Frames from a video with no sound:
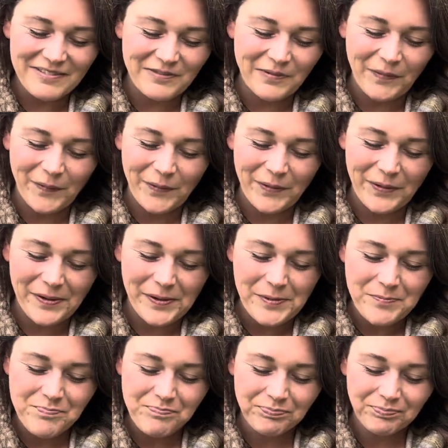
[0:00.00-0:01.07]
for
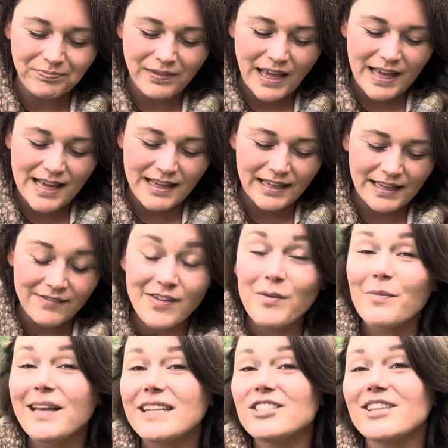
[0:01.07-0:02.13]
giving
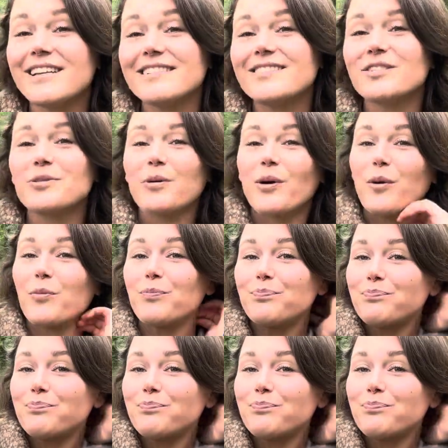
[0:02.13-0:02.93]
me a chance to grow.